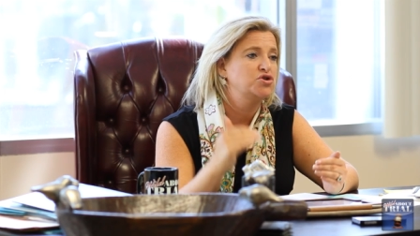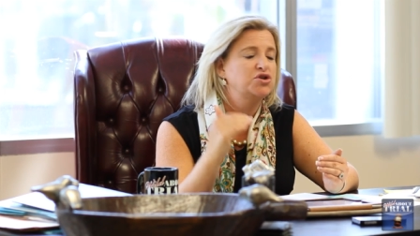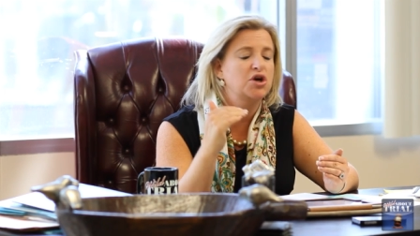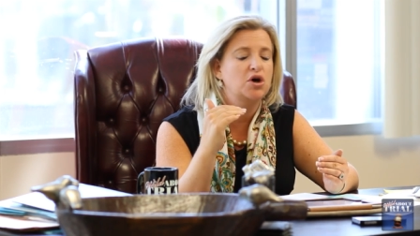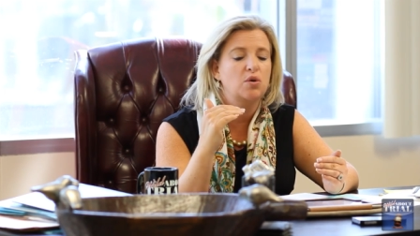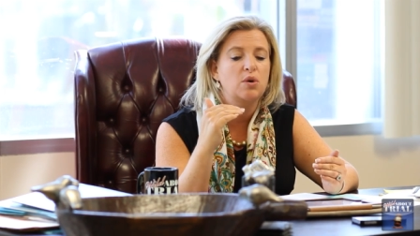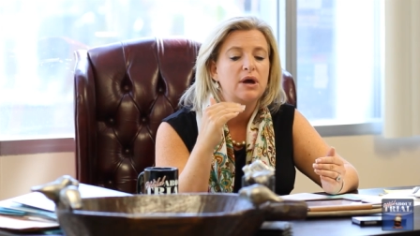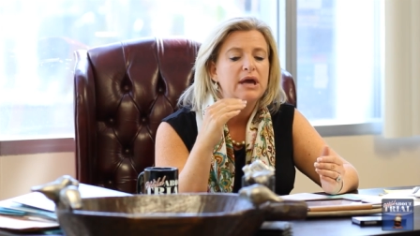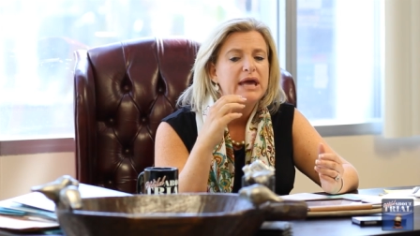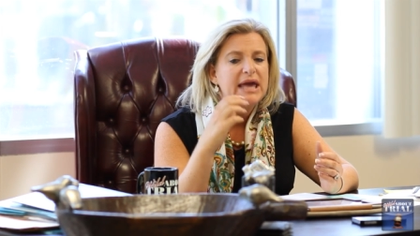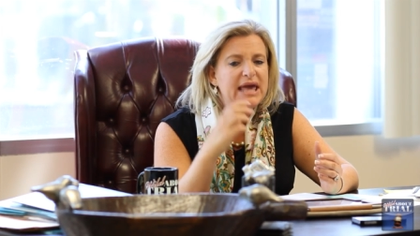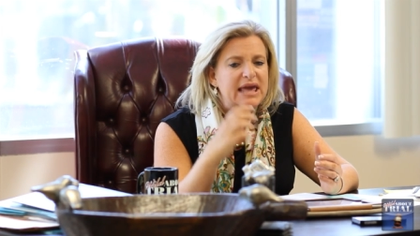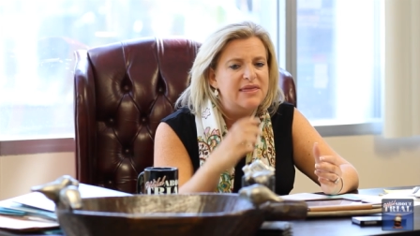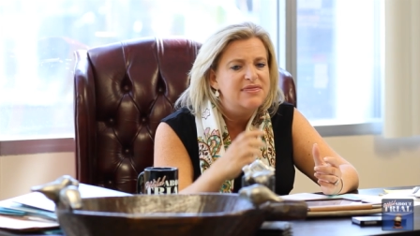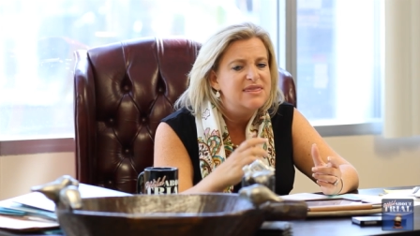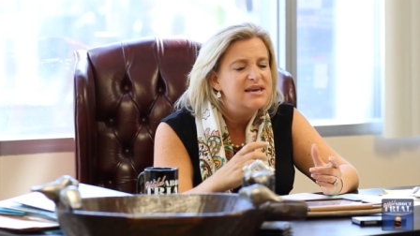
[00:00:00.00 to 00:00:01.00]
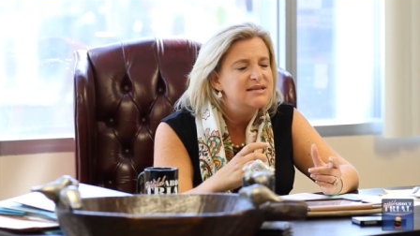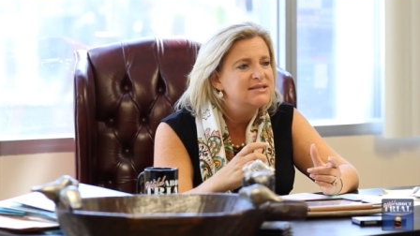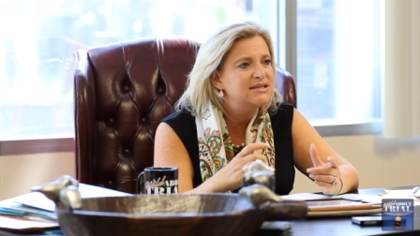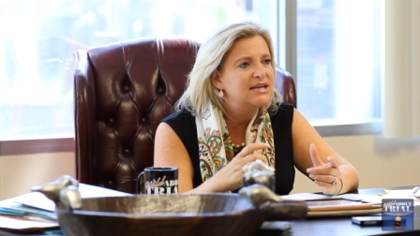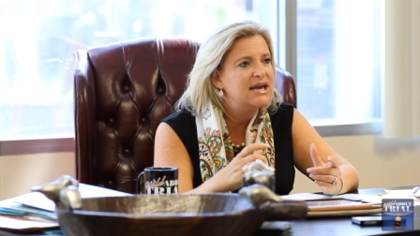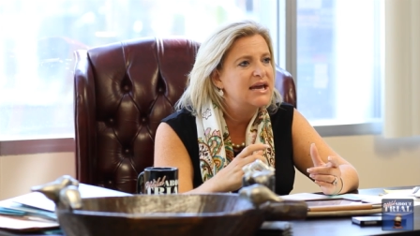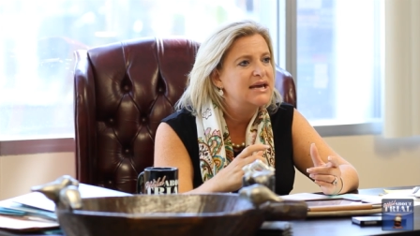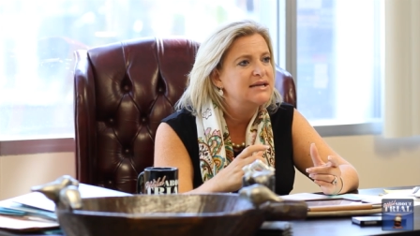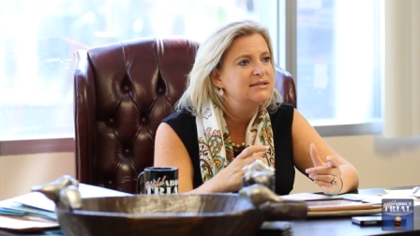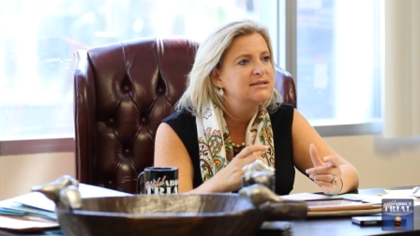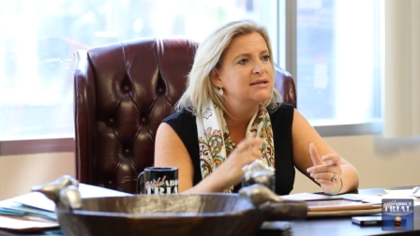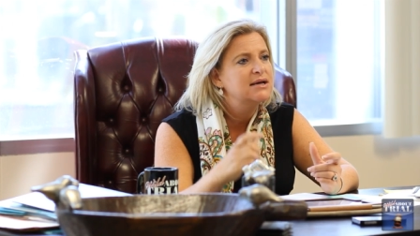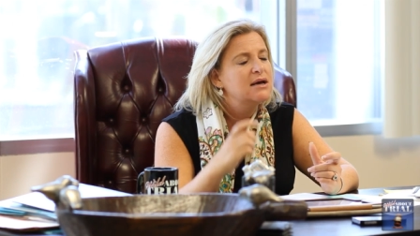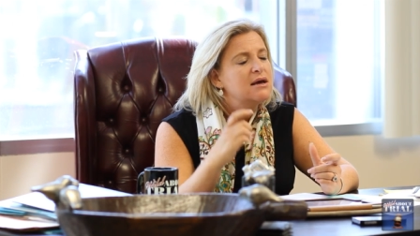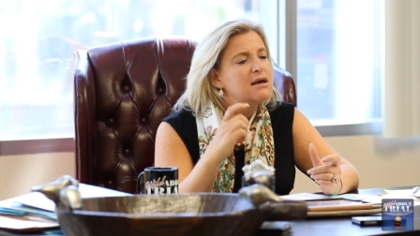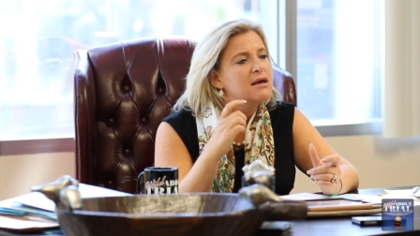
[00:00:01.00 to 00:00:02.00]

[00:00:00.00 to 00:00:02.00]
So in this case